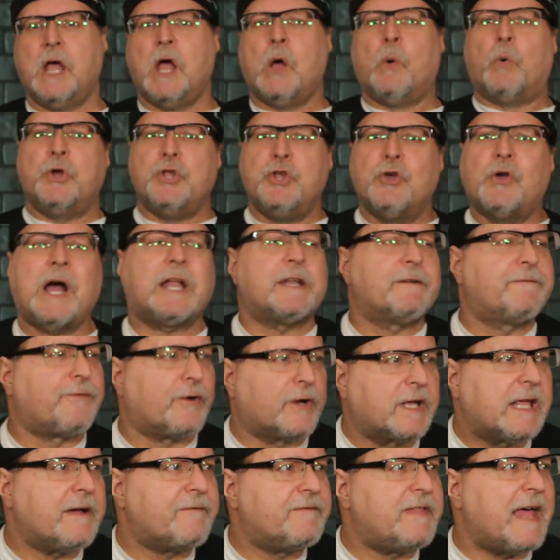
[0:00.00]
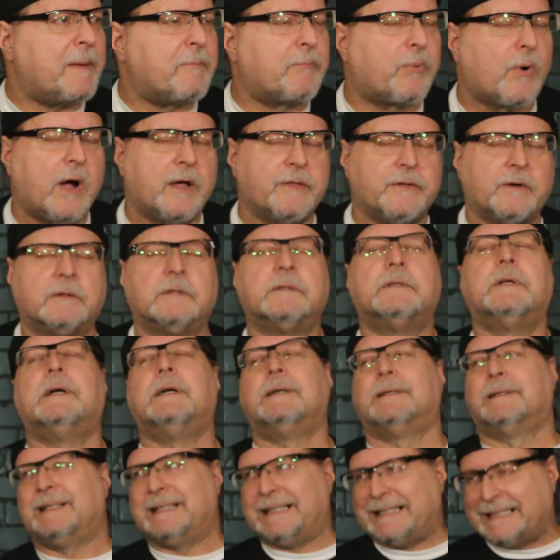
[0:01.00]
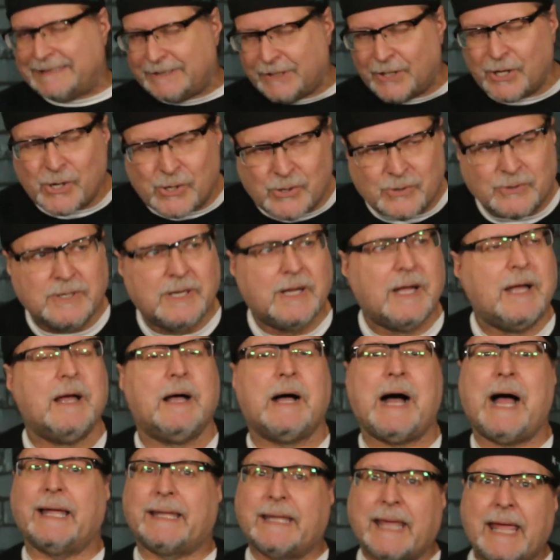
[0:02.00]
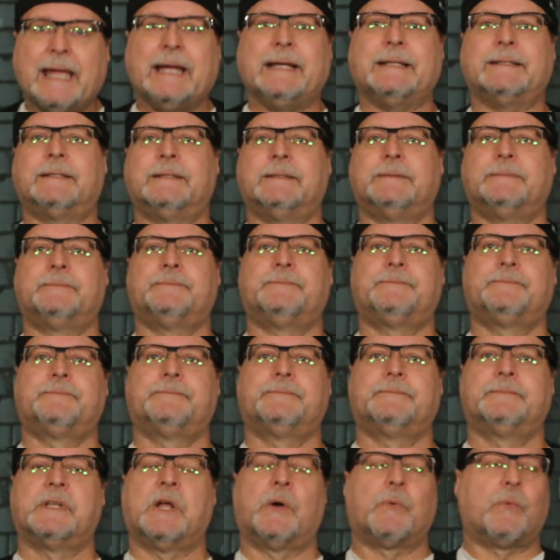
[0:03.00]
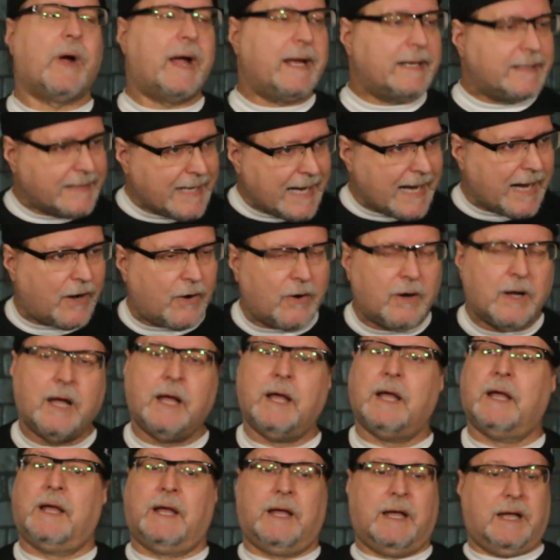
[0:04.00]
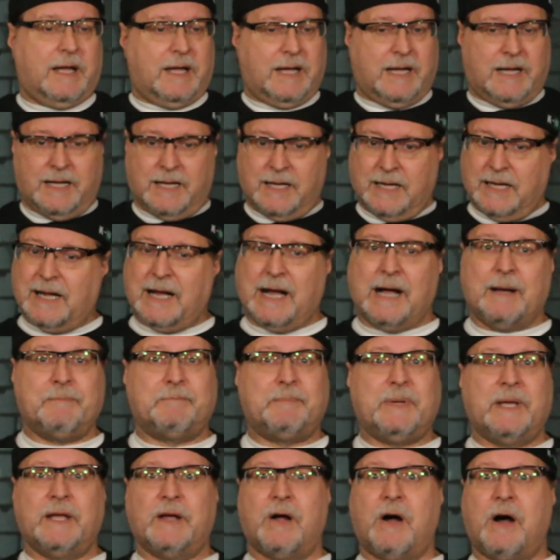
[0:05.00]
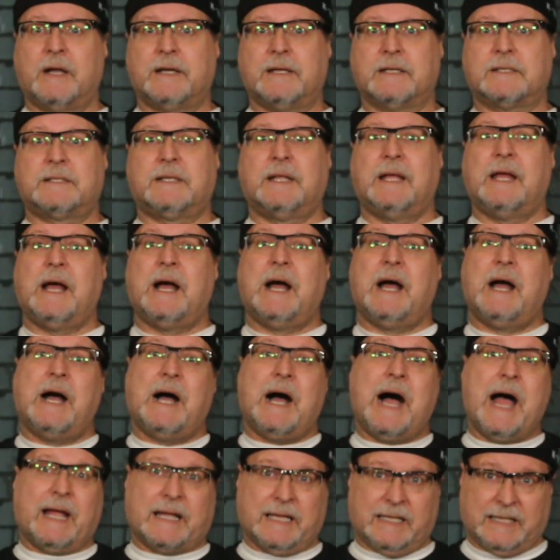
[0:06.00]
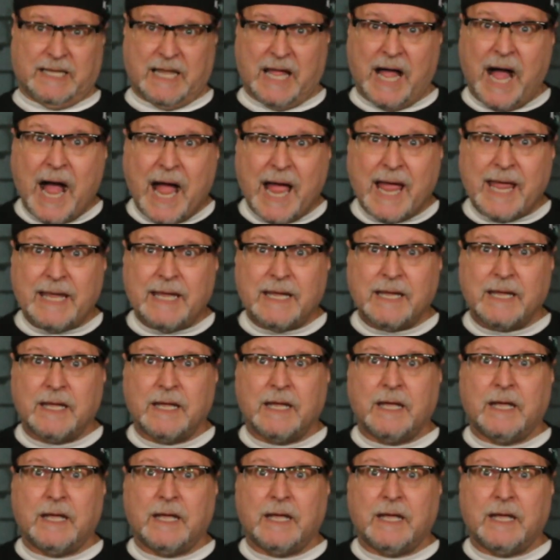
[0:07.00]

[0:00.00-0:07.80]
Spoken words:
Well, you got to forgive that brother. I know. I can't. Right now, I'm being honest. I can lie.